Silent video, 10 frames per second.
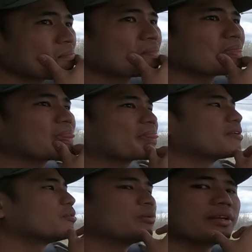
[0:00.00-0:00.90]
there
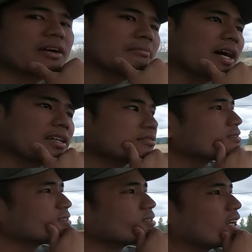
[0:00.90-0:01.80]
when we come back.
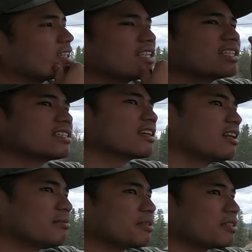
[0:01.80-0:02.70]
Yes. I think it's a
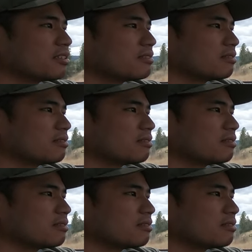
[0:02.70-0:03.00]
kilometer